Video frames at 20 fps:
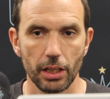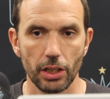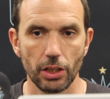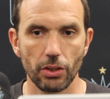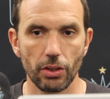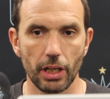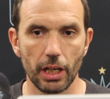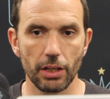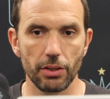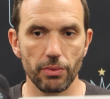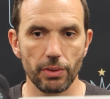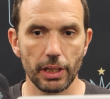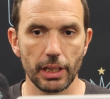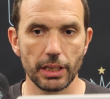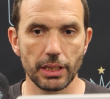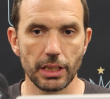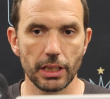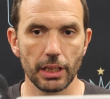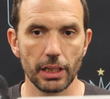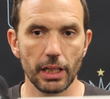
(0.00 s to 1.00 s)
you can
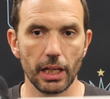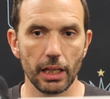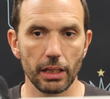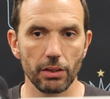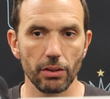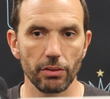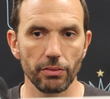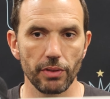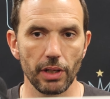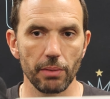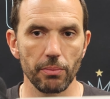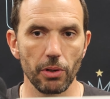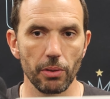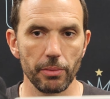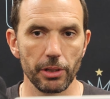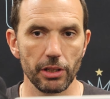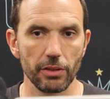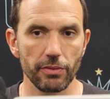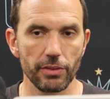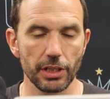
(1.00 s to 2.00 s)
really see that
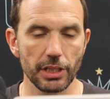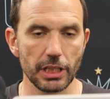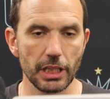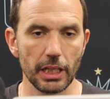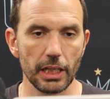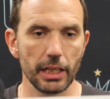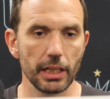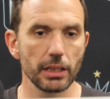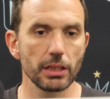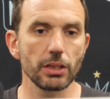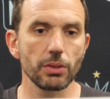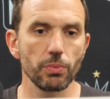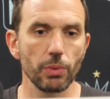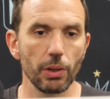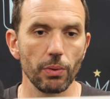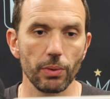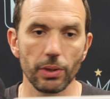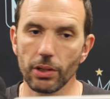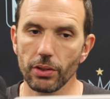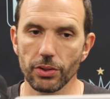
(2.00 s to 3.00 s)
moment of resilience
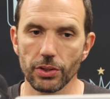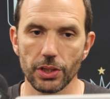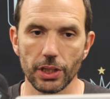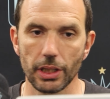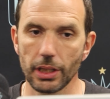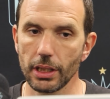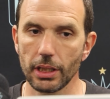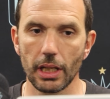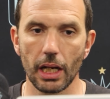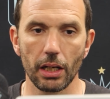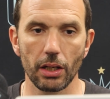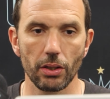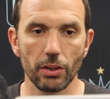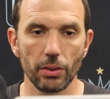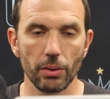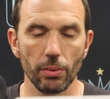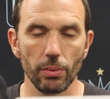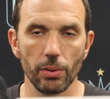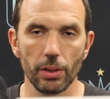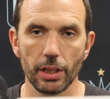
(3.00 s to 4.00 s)
when we conceded that
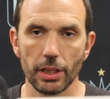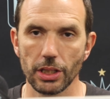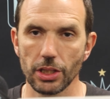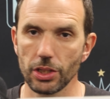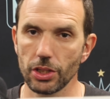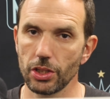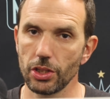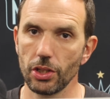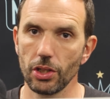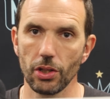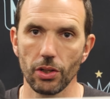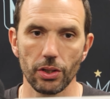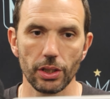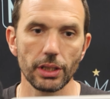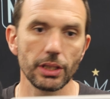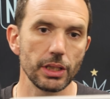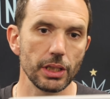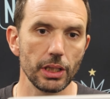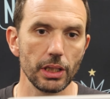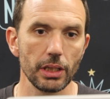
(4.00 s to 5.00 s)
goal, it's not
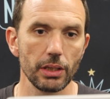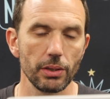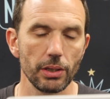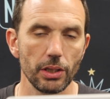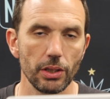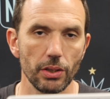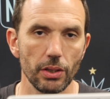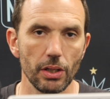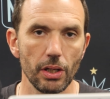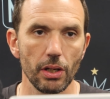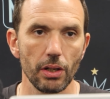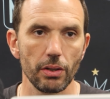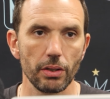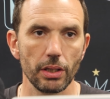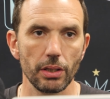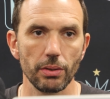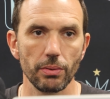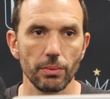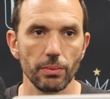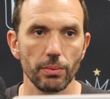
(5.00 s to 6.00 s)
easy.
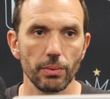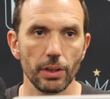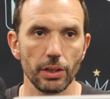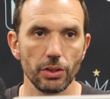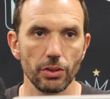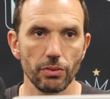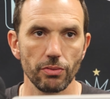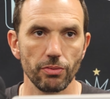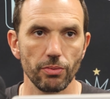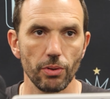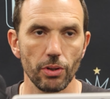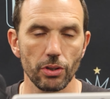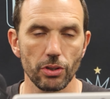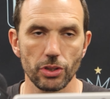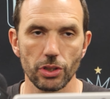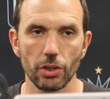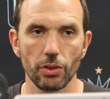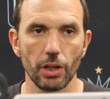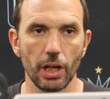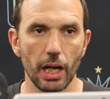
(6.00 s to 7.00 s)
When you work
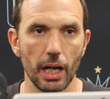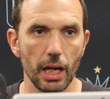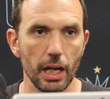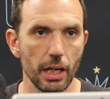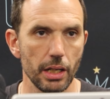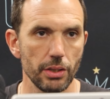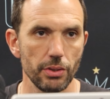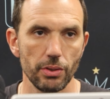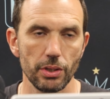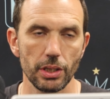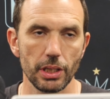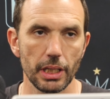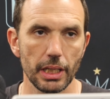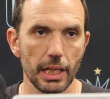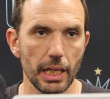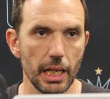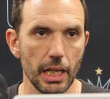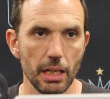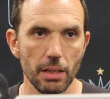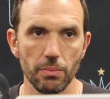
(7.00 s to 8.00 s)
so hard during the
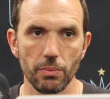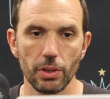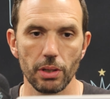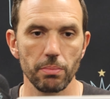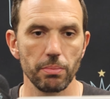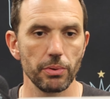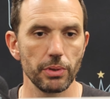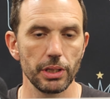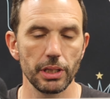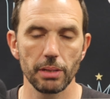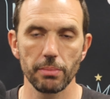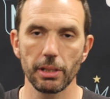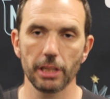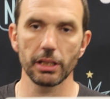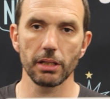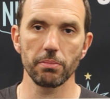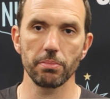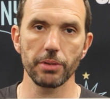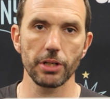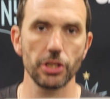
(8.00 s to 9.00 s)
game, we're putting them
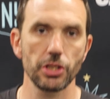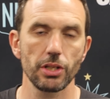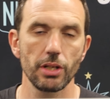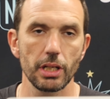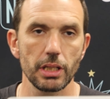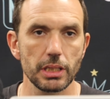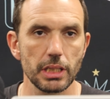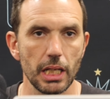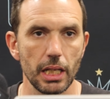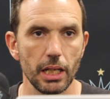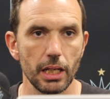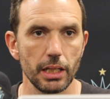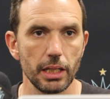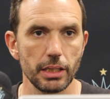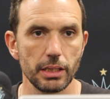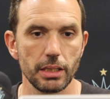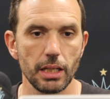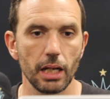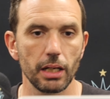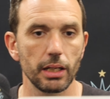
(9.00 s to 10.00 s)
under pressure and
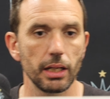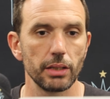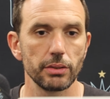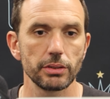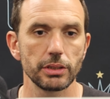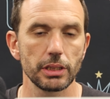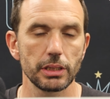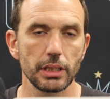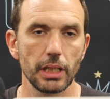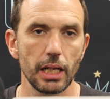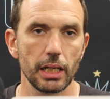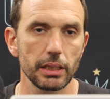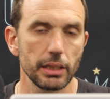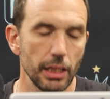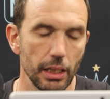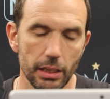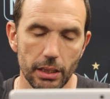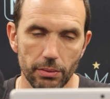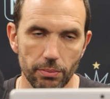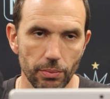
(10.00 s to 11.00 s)
signing that counterattack
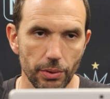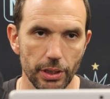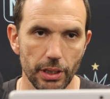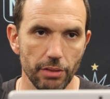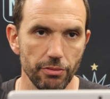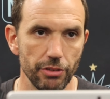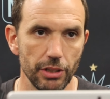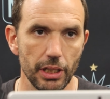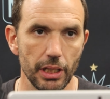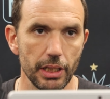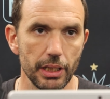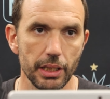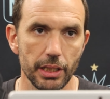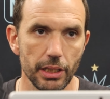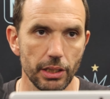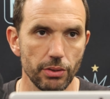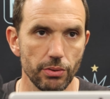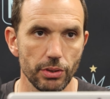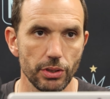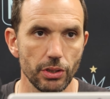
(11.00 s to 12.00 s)
that we definitely
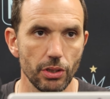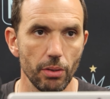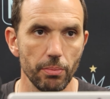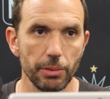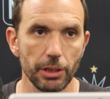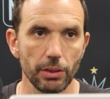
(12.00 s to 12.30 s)
need to stop